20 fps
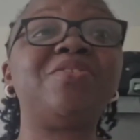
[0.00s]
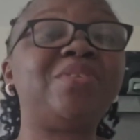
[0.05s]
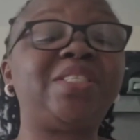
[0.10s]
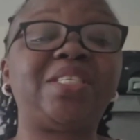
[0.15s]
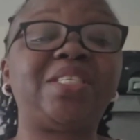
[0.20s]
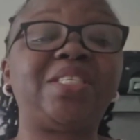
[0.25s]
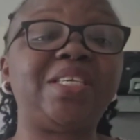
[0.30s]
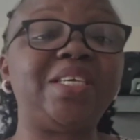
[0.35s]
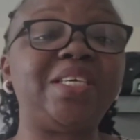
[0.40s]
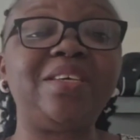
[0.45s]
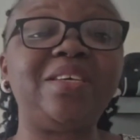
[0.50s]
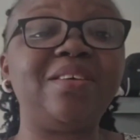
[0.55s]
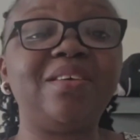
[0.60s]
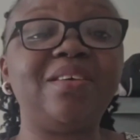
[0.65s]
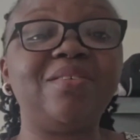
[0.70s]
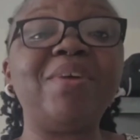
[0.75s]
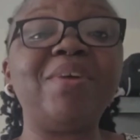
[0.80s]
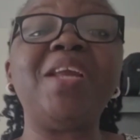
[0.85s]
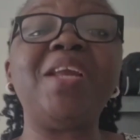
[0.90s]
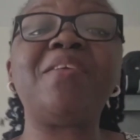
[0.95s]
on duty
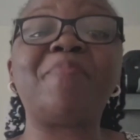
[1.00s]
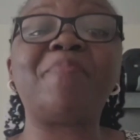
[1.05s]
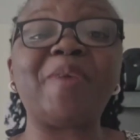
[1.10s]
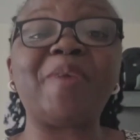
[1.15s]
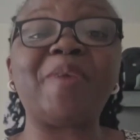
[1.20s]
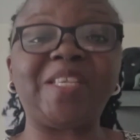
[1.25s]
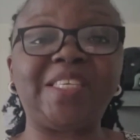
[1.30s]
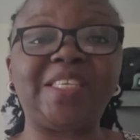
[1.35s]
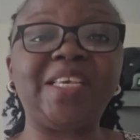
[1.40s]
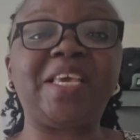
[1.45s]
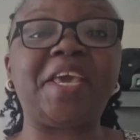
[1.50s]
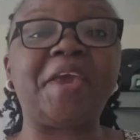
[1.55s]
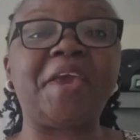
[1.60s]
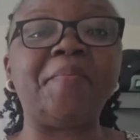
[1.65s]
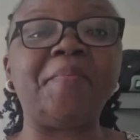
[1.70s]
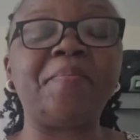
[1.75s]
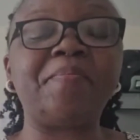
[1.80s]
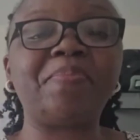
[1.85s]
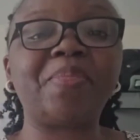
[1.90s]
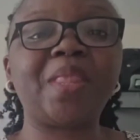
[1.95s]
when the person
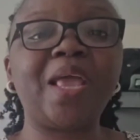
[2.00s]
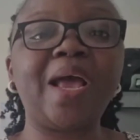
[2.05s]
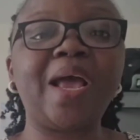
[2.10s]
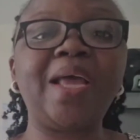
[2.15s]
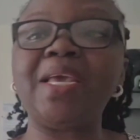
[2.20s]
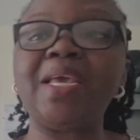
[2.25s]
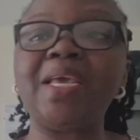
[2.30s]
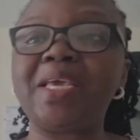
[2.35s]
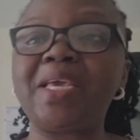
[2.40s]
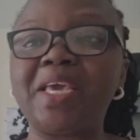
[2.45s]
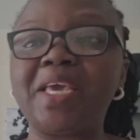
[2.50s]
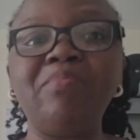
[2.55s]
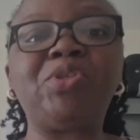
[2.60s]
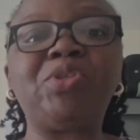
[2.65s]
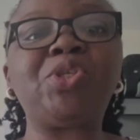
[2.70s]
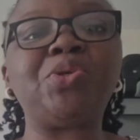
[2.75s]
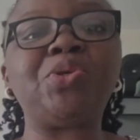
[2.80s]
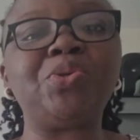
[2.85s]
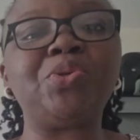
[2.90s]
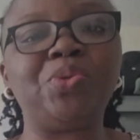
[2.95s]
came, and they
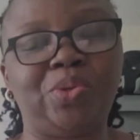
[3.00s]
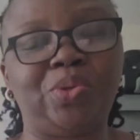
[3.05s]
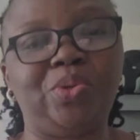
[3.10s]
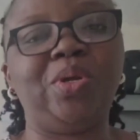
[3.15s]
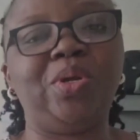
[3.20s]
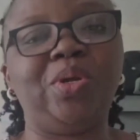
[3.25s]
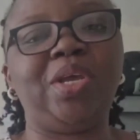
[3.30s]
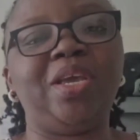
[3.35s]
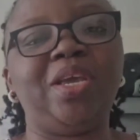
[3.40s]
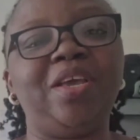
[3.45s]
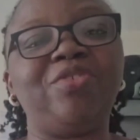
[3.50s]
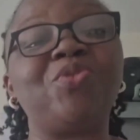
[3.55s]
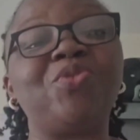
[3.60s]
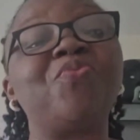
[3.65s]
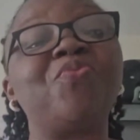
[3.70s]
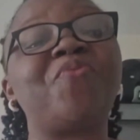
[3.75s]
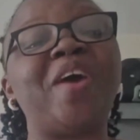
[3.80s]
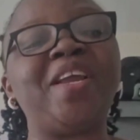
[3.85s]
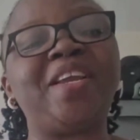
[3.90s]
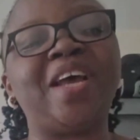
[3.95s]
came to
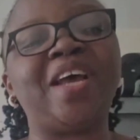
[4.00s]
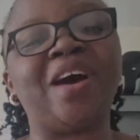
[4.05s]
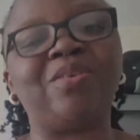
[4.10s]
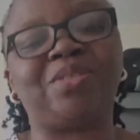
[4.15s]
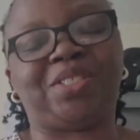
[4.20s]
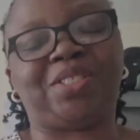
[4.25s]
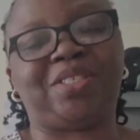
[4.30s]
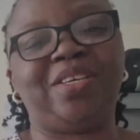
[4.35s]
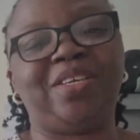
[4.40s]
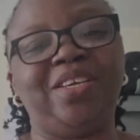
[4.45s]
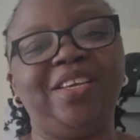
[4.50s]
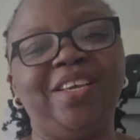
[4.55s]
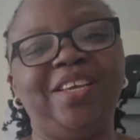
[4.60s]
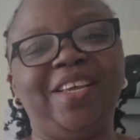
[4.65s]
to find out.